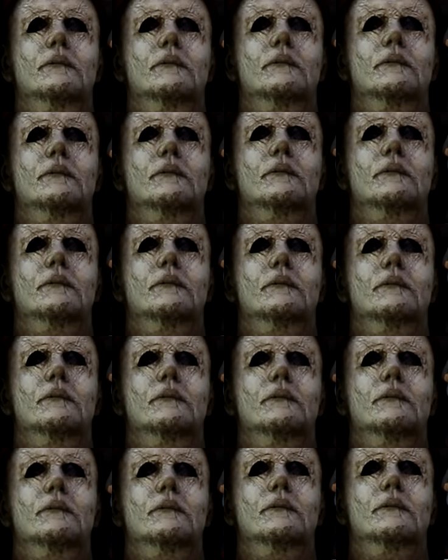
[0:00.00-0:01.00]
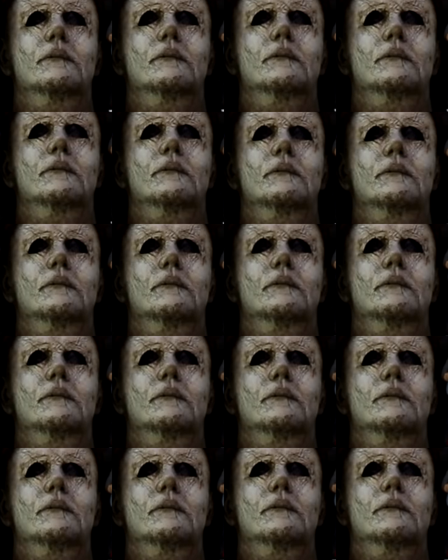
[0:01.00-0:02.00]

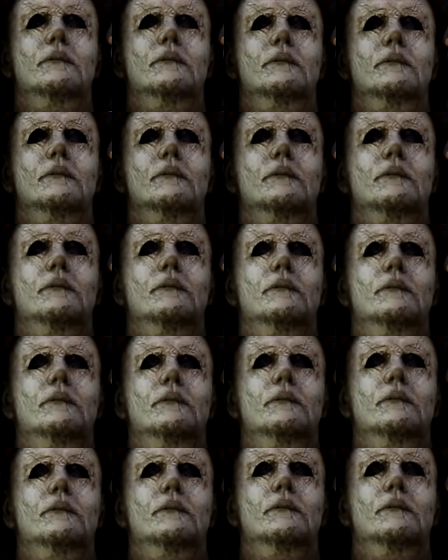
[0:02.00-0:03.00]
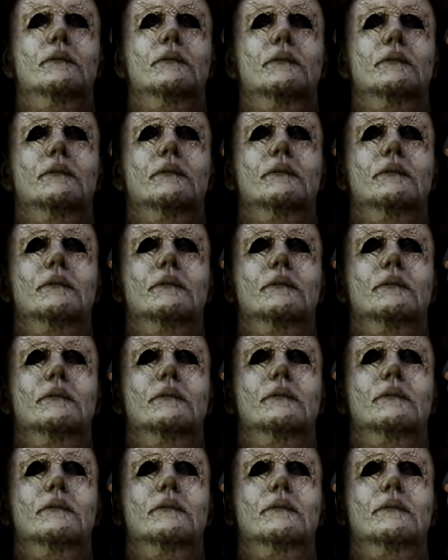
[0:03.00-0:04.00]

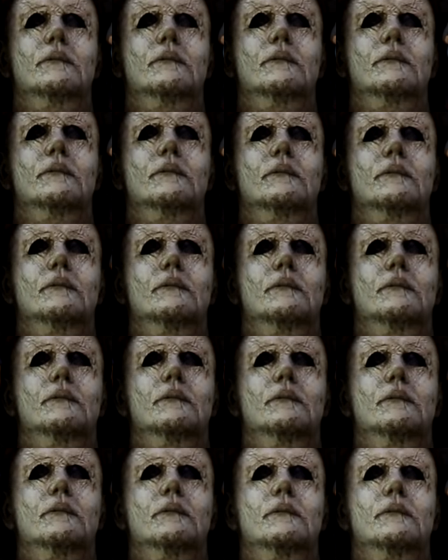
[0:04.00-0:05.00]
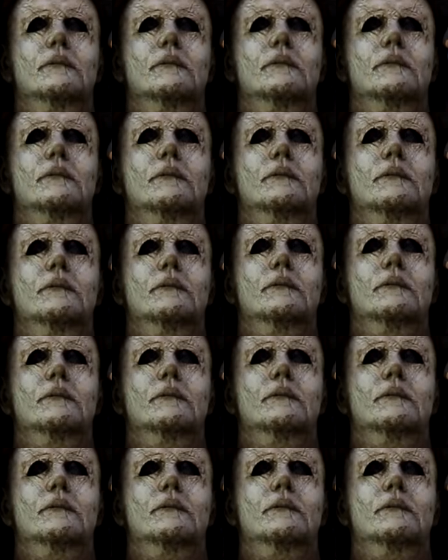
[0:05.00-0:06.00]

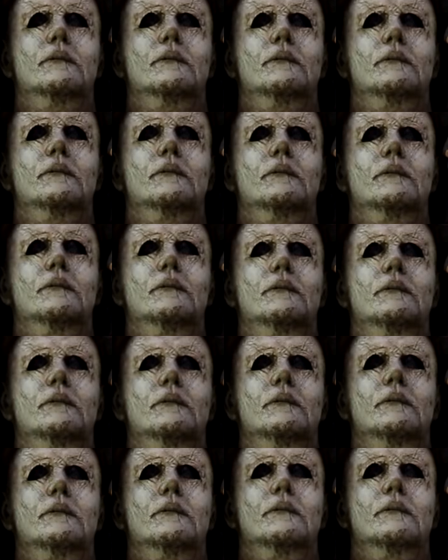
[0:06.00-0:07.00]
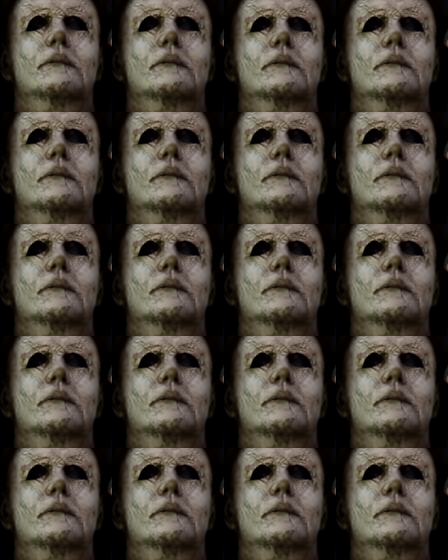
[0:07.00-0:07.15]
(silent)